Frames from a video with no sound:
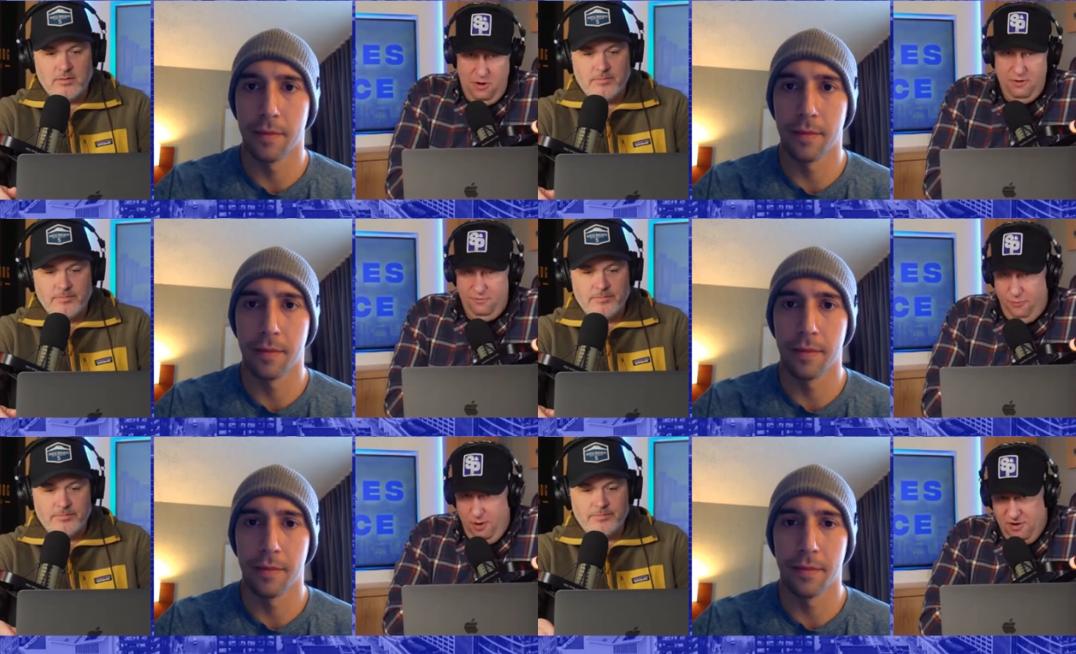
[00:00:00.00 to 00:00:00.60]

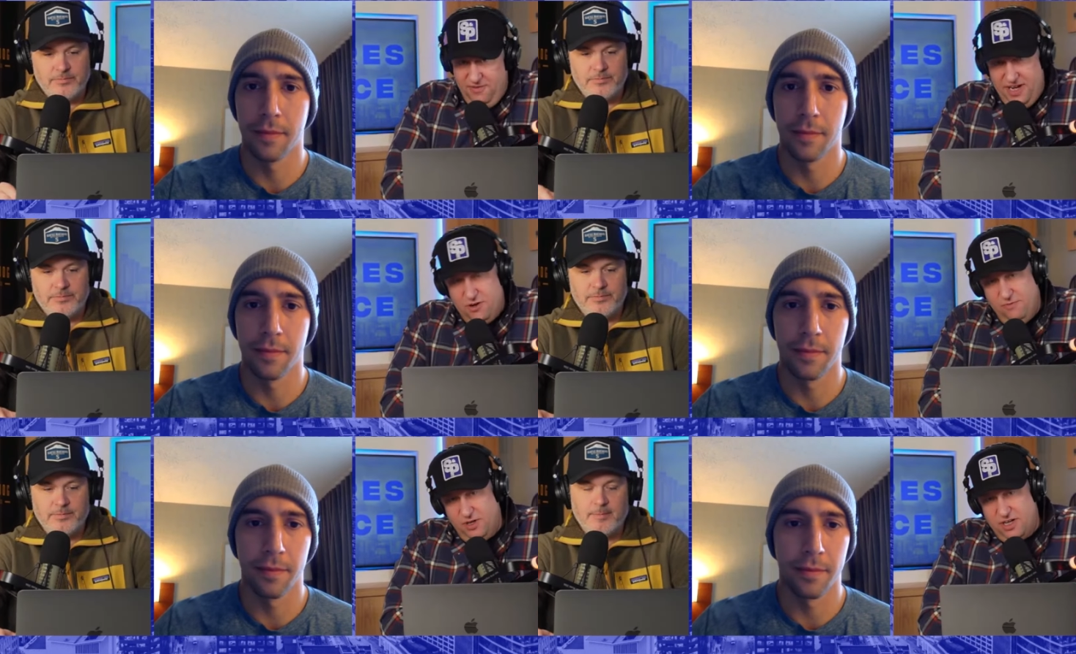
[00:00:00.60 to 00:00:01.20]
Speaker 1: Former
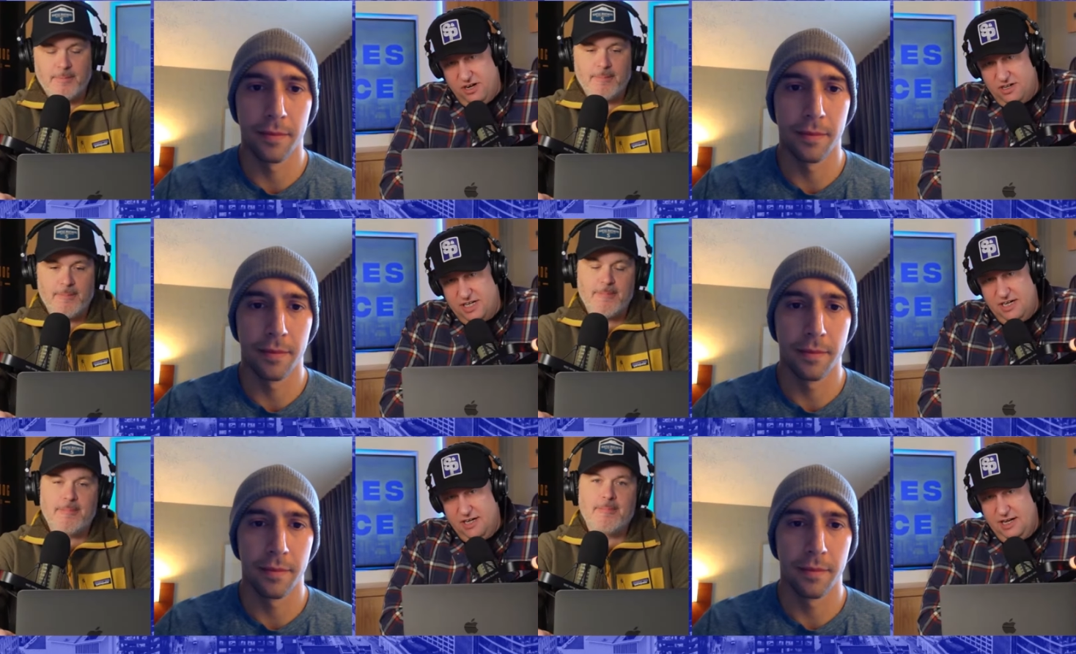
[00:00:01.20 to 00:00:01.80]
Vancouver Canuck
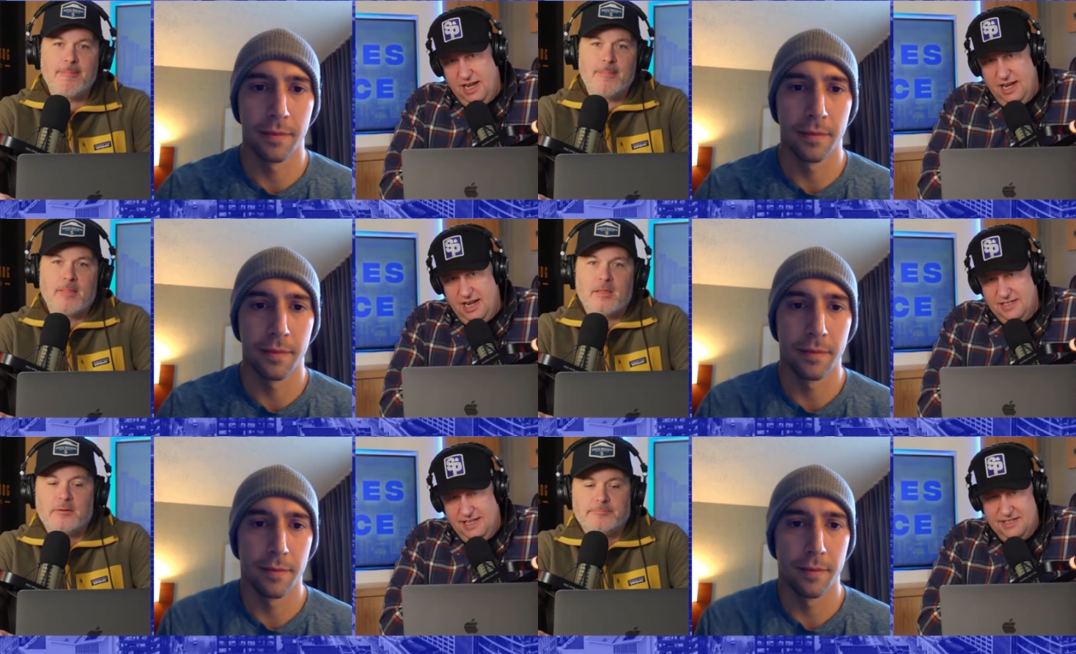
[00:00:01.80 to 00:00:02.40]

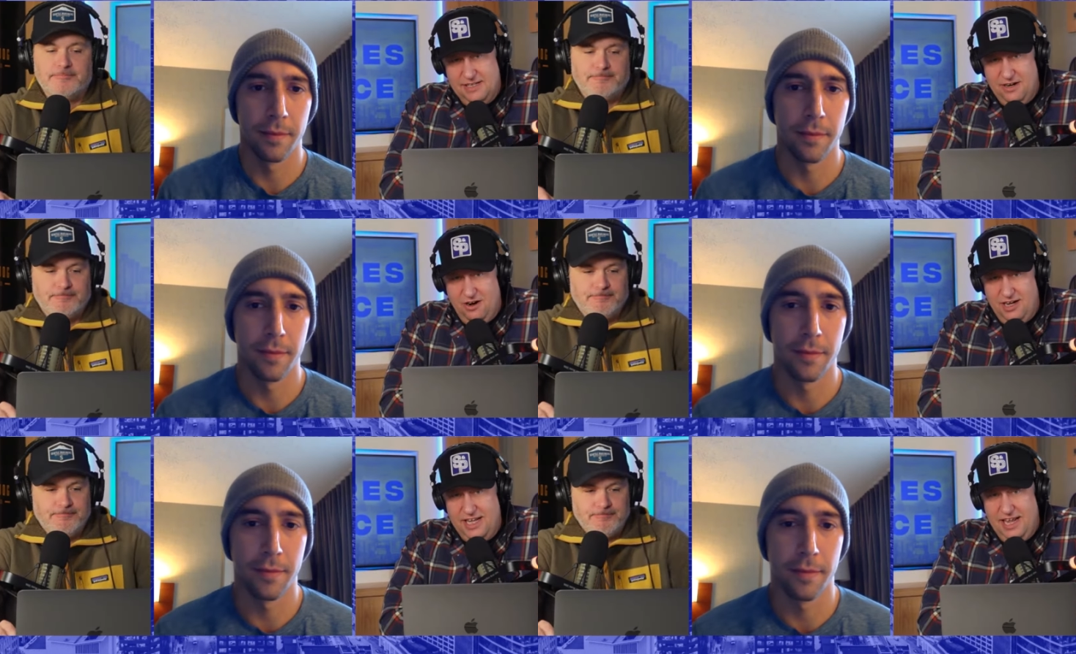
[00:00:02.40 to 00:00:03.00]
and TSN
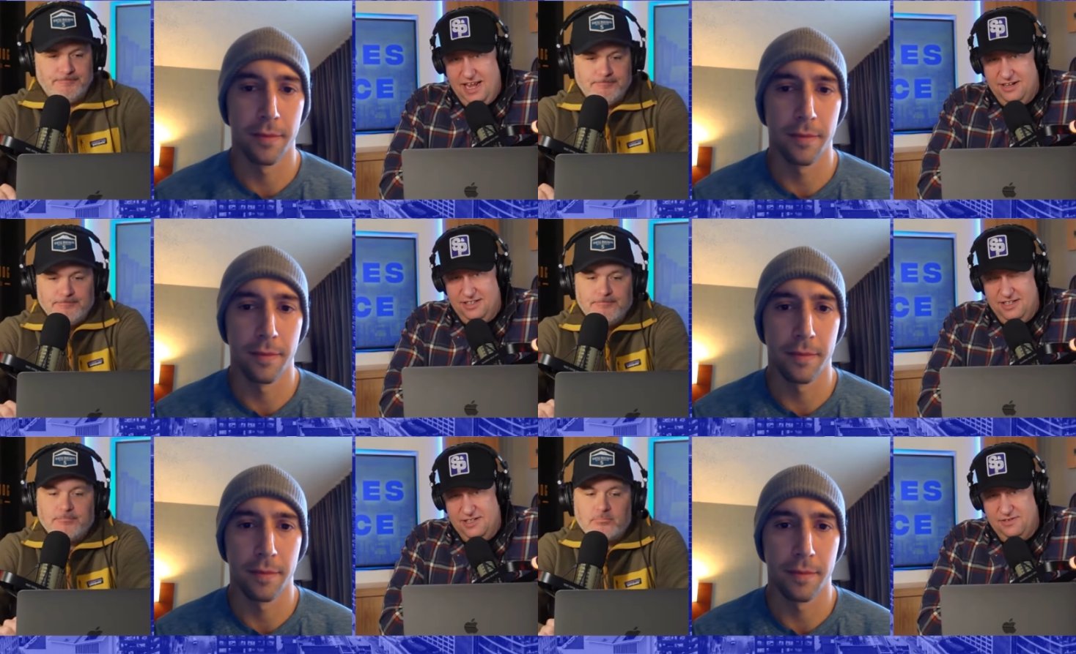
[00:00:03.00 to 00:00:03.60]
hockey
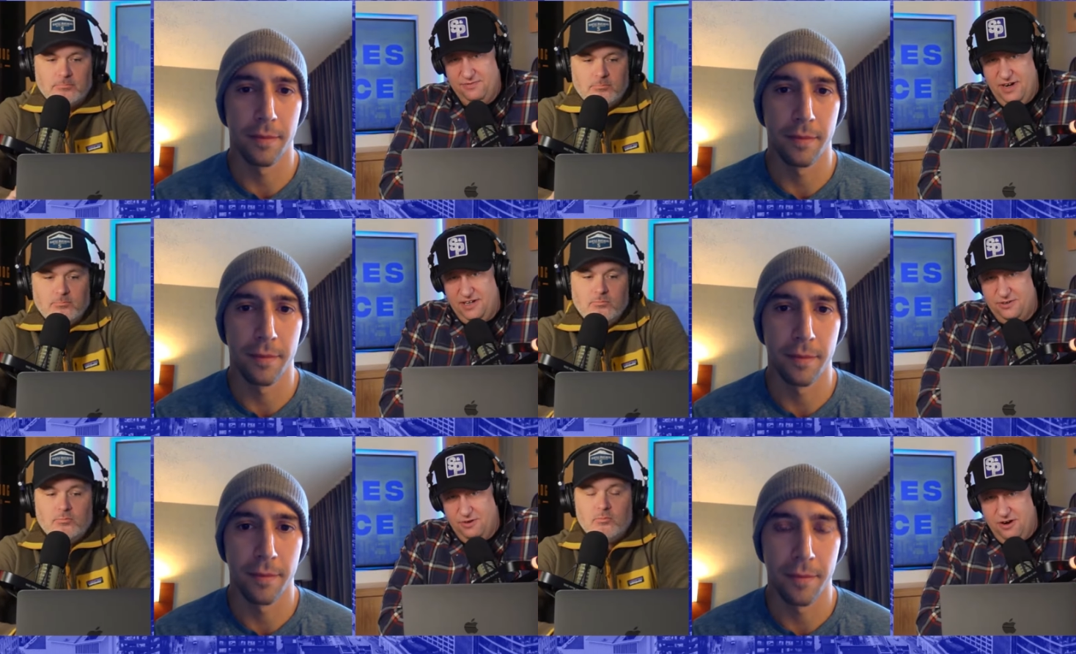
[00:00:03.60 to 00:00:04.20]
analyst Frank
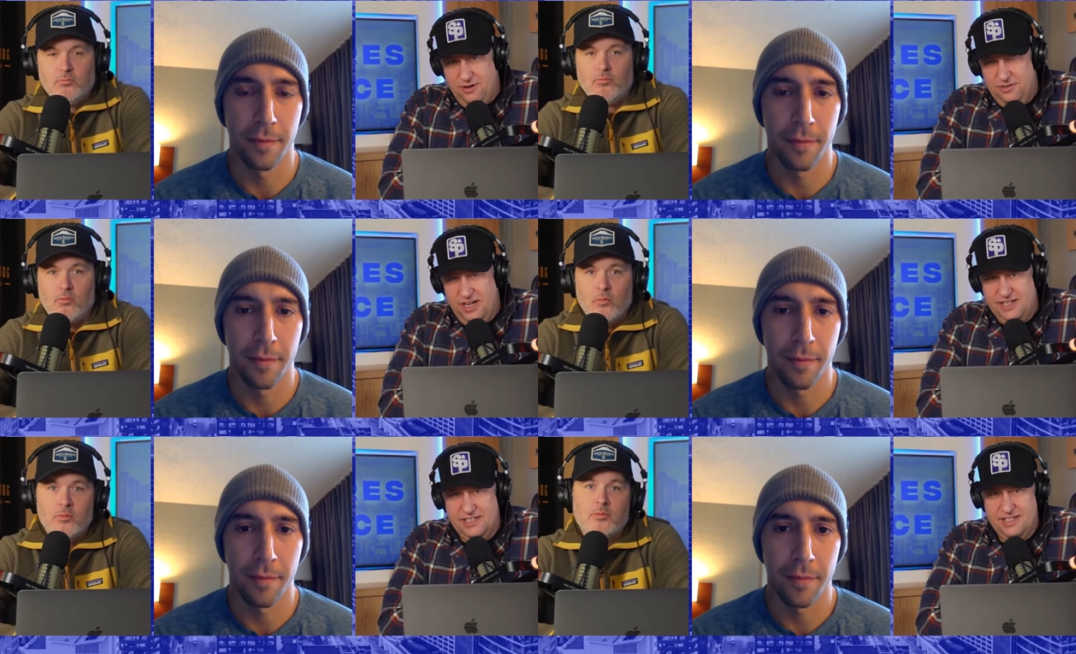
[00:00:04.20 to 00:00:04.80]
Corrado
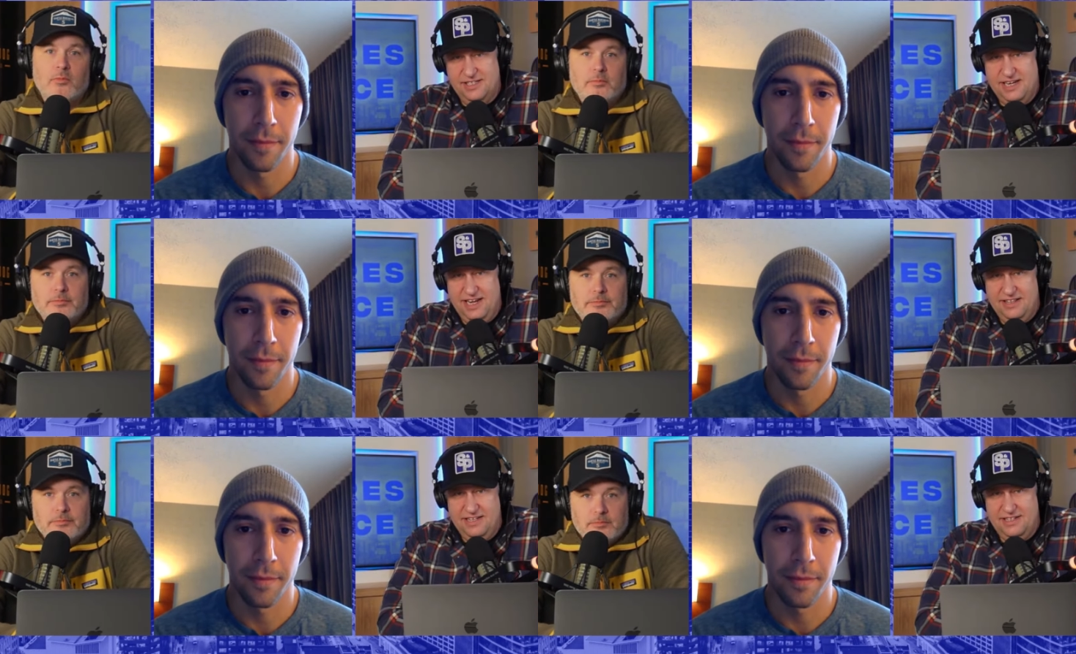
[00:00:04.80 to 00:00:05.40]
likes to
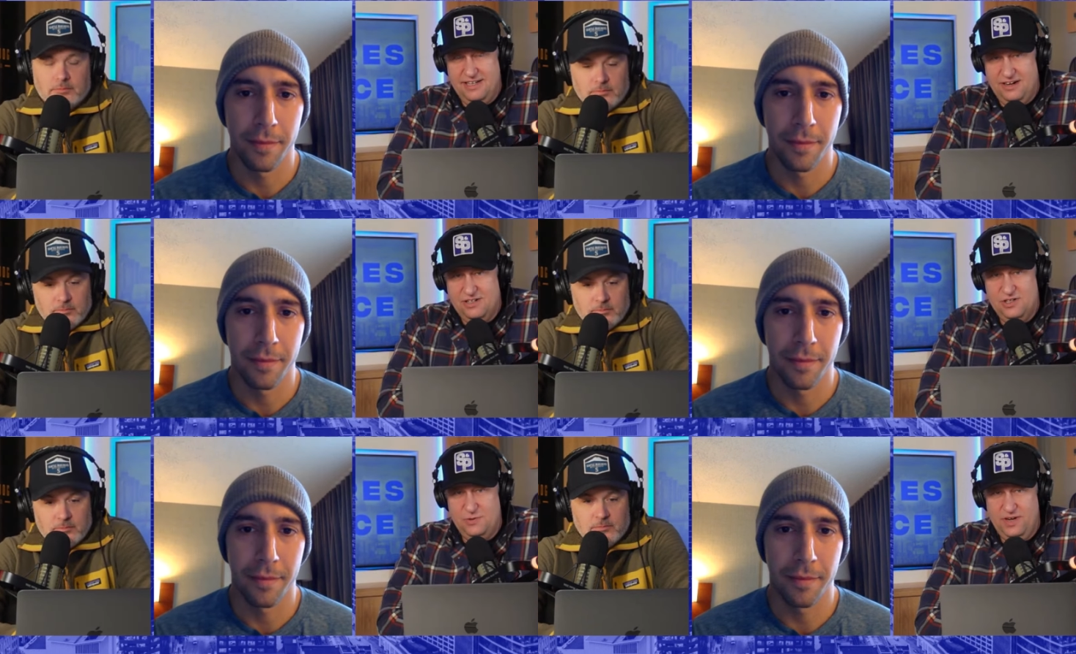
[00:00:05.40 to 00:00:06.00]
say that
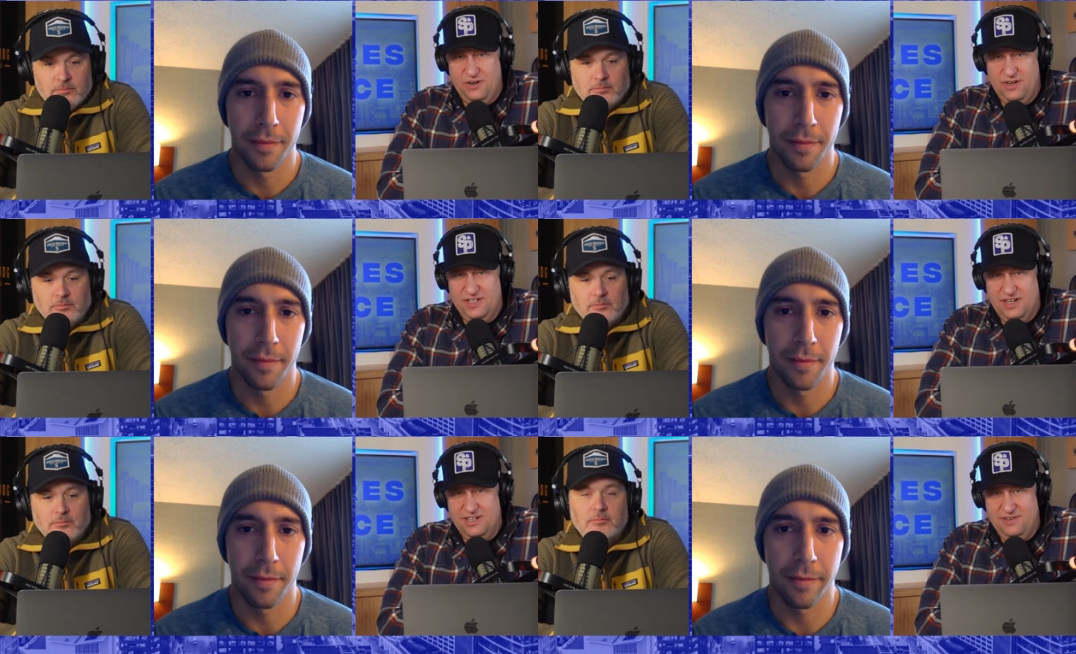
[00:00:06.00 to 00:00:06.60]
Canucks Twitter
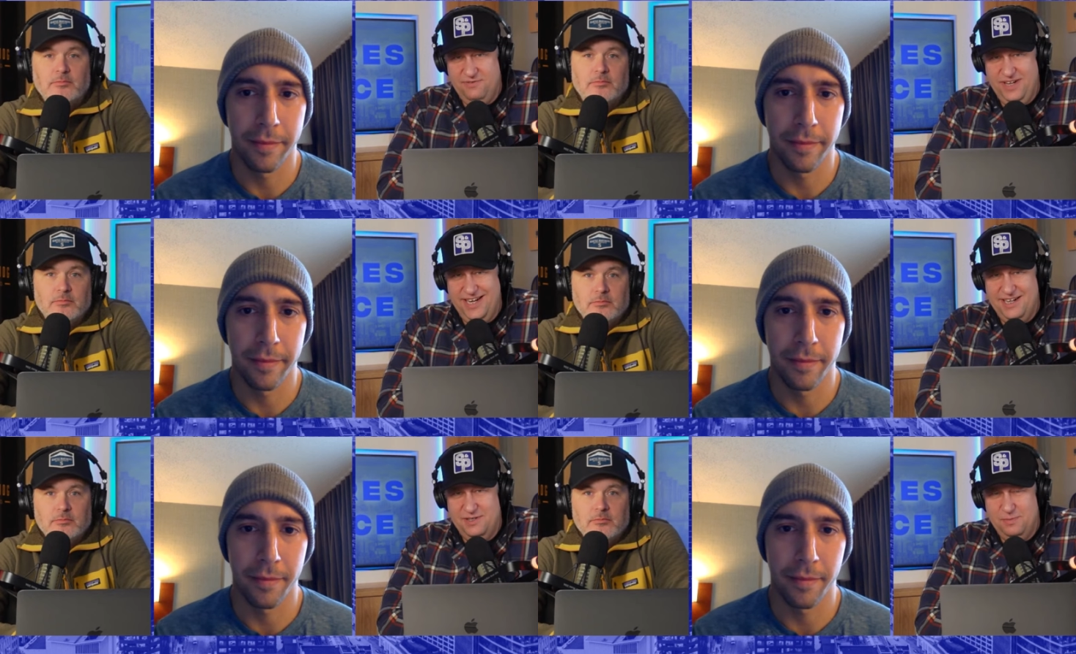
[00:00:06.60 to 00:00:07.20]
is
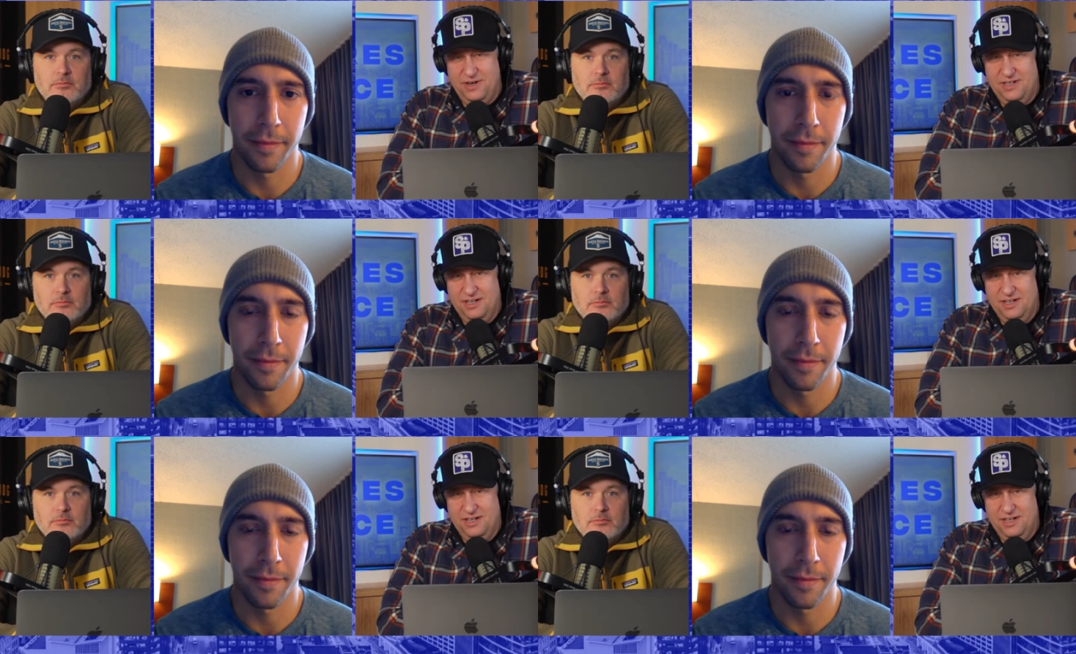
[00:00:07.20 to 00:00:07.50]
undefeated, but